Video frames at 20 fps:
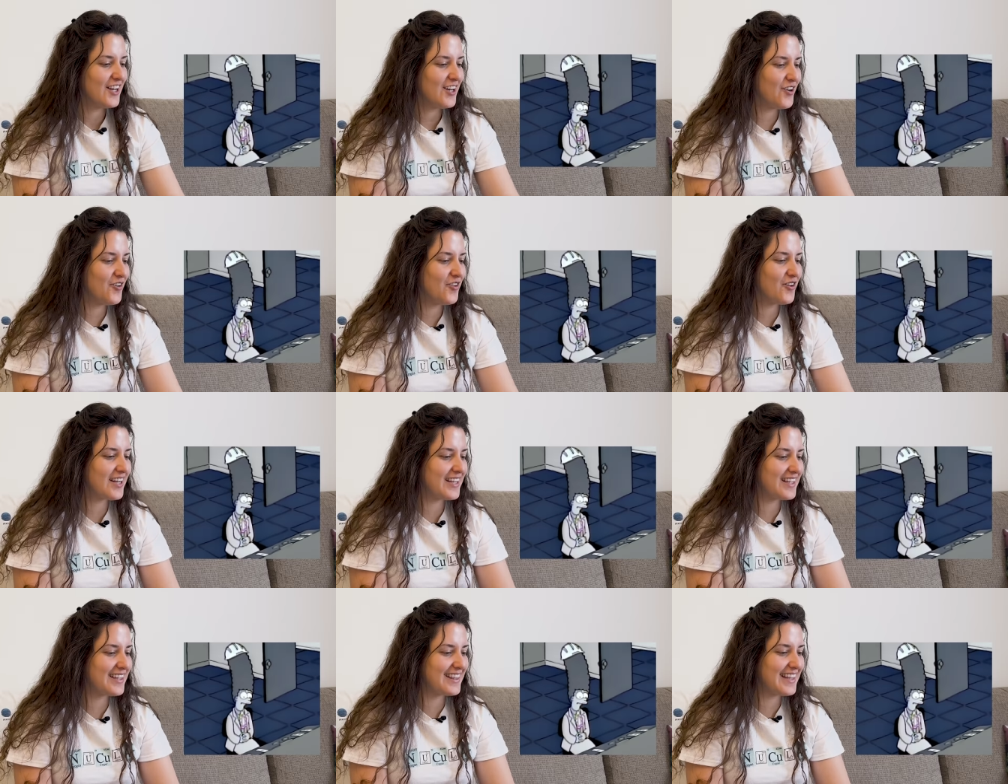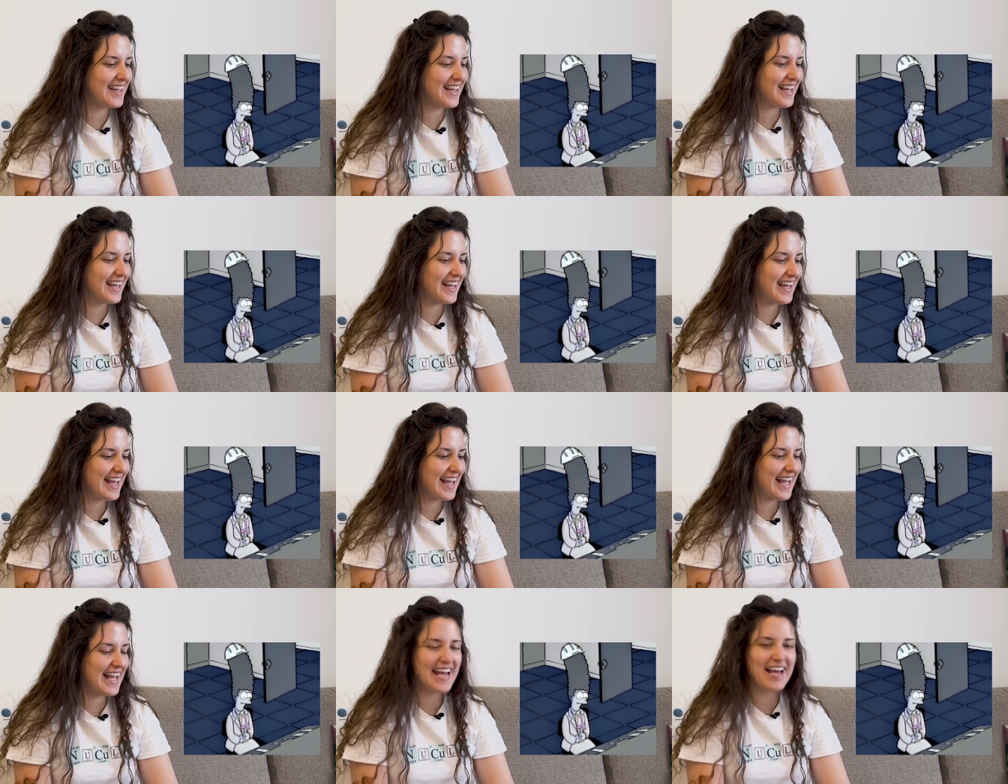Look at the
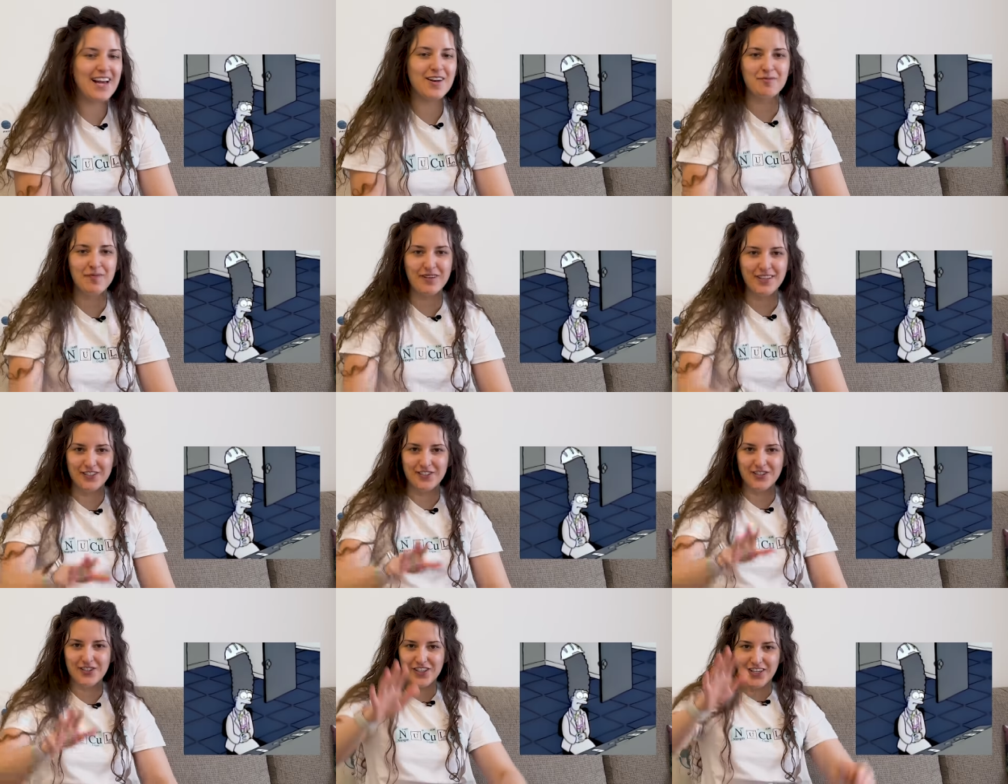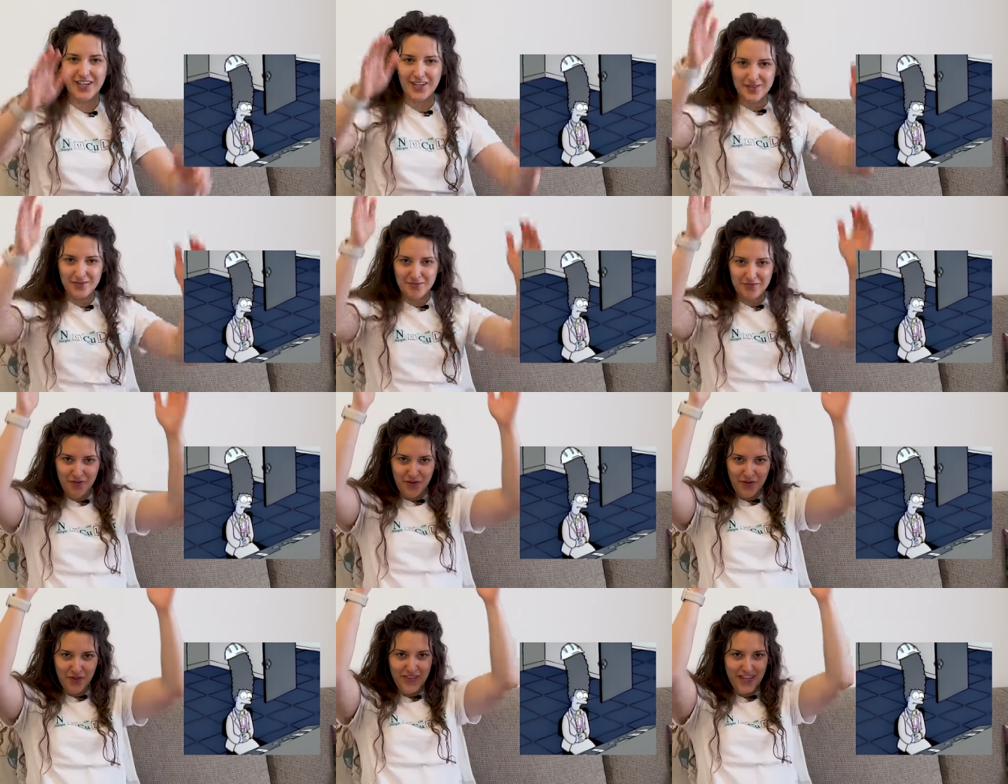helmet. She has
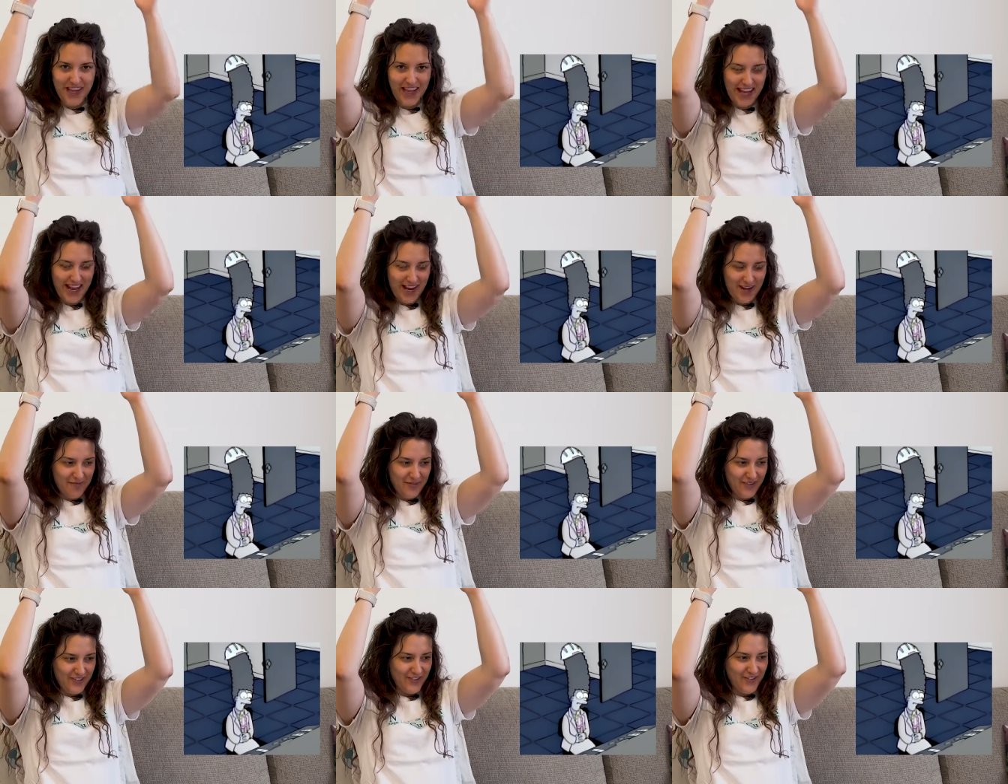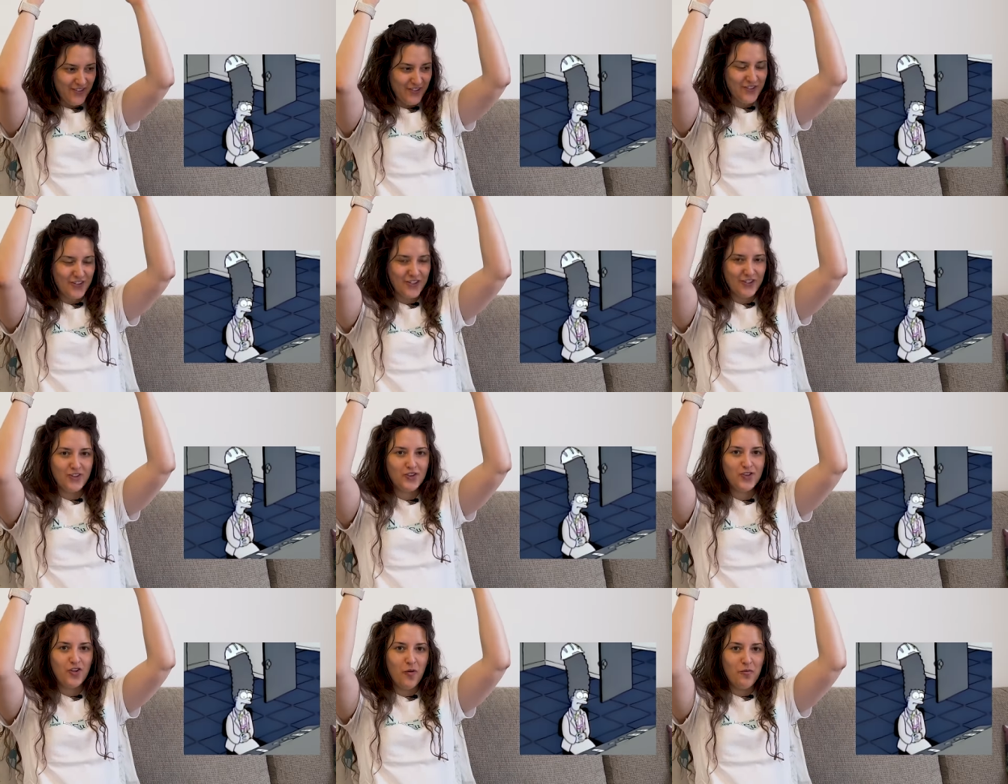put the helmet on the
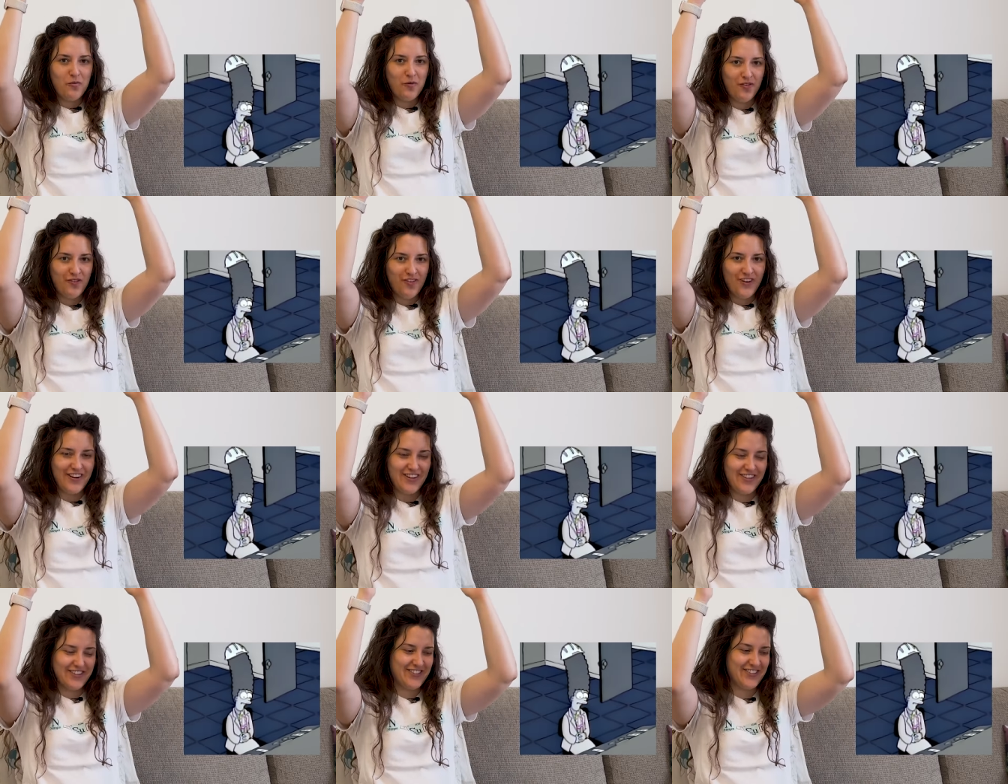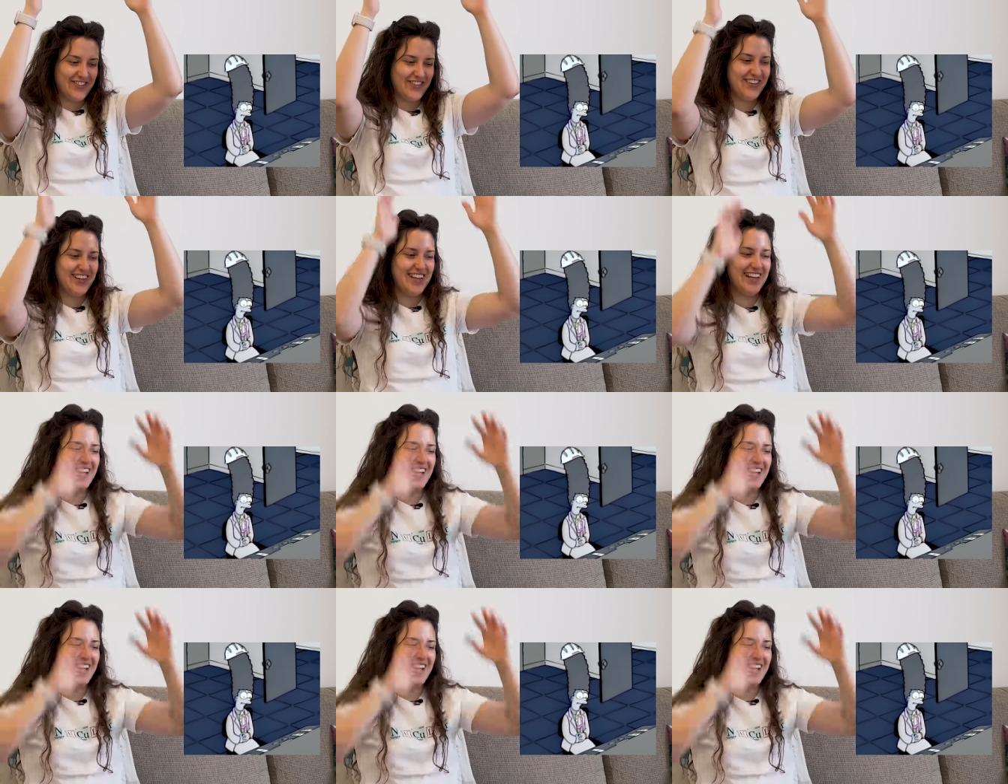top of her doll.